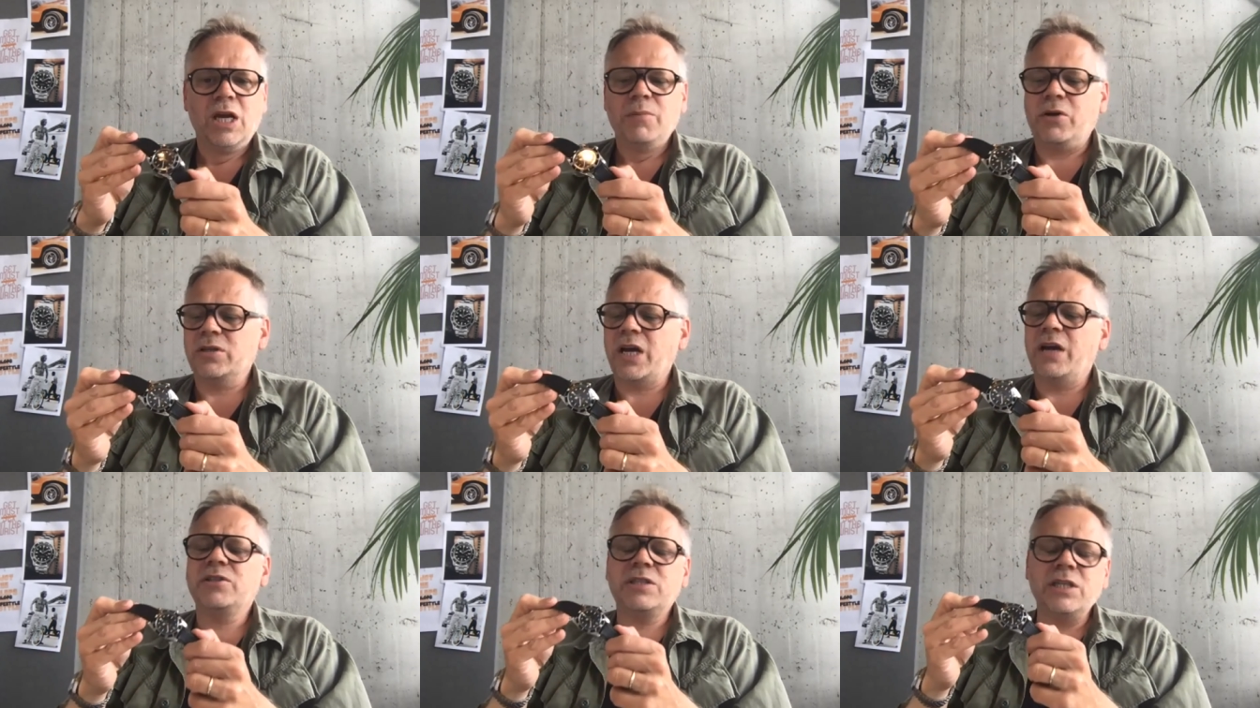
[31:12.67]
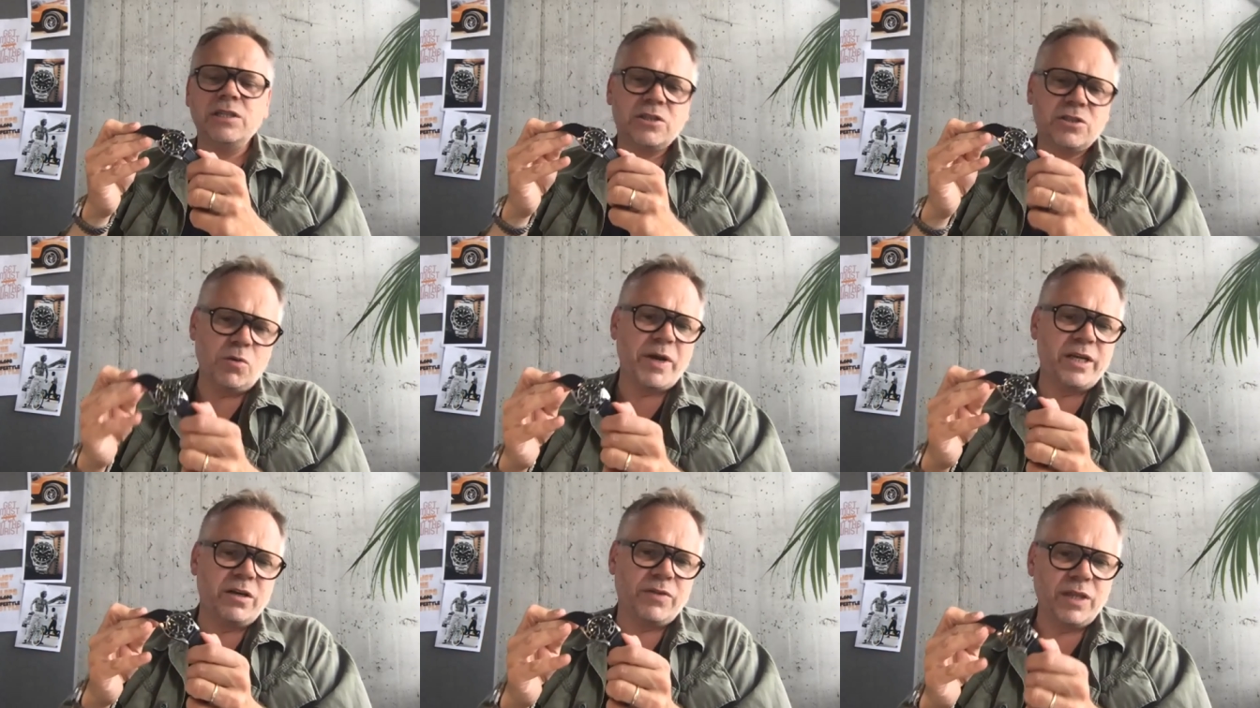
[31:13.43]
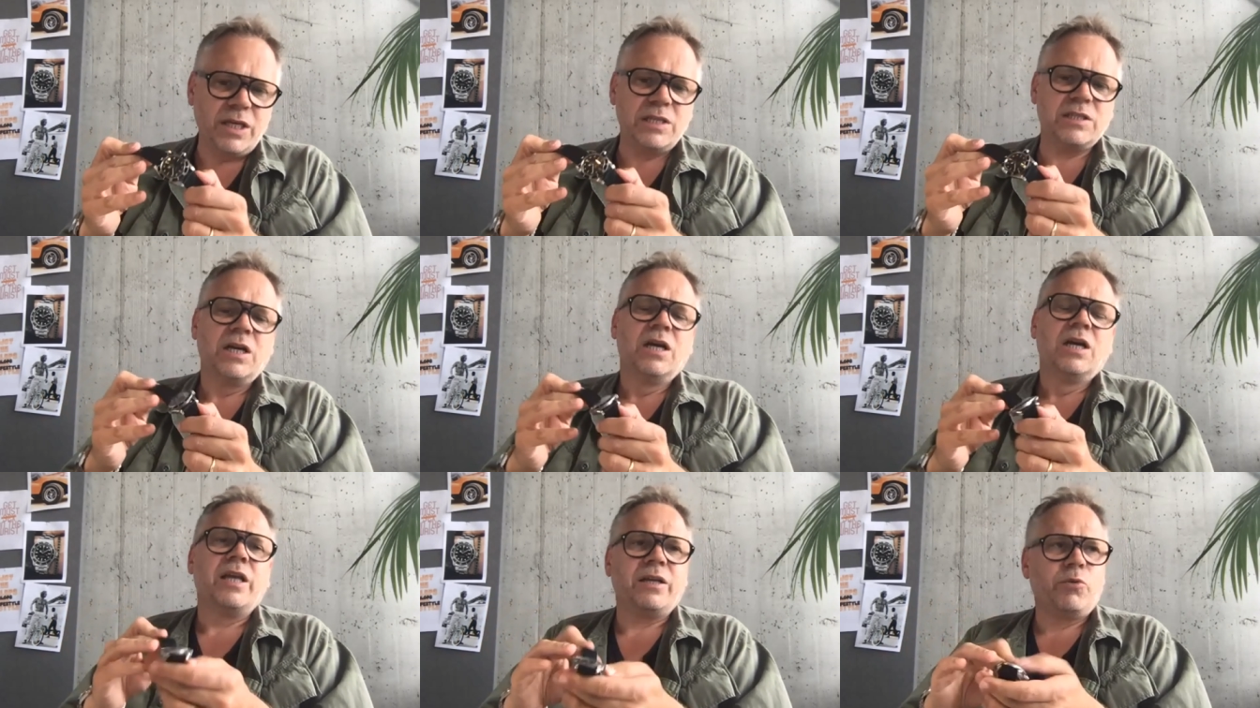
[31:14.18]
because I've seen so many of these
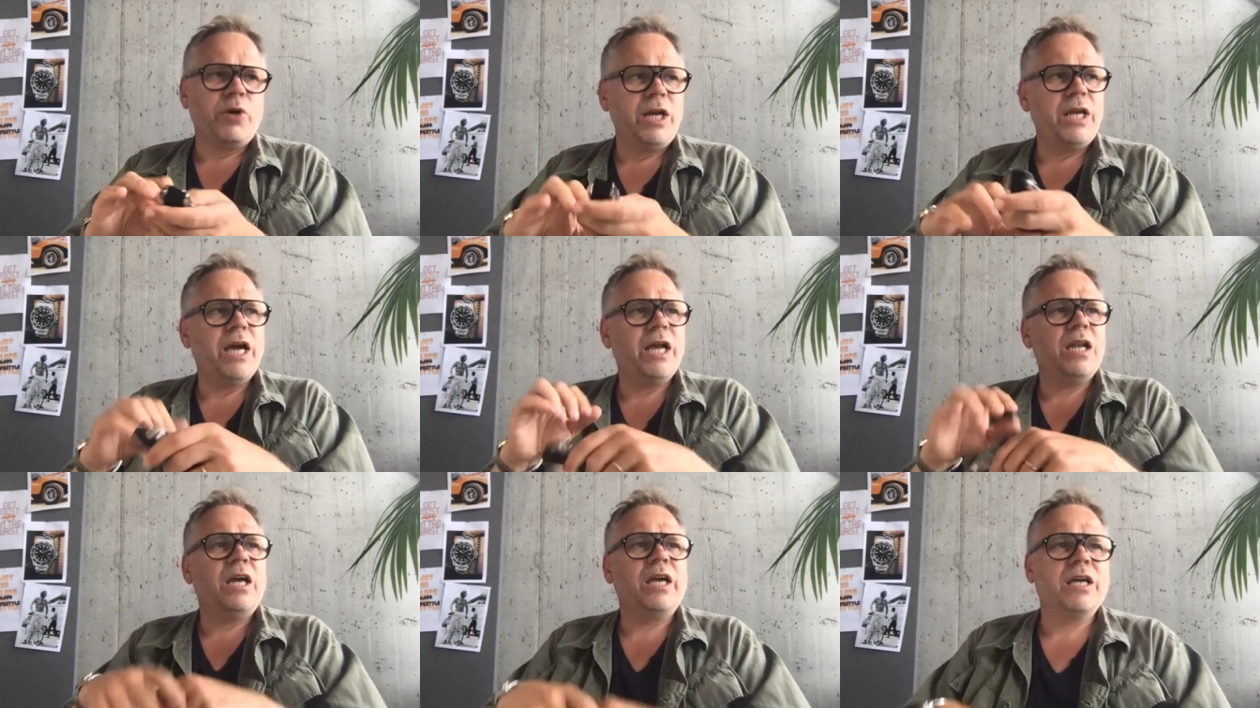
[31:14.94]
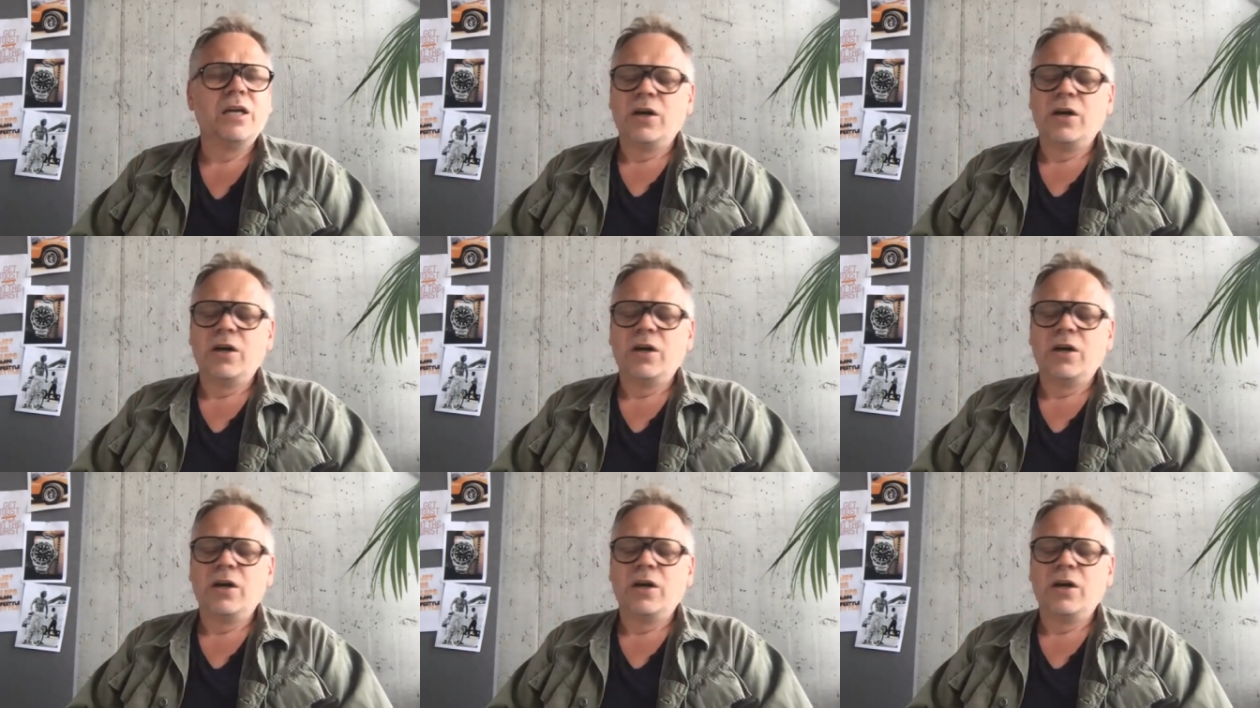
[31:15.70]
that really had like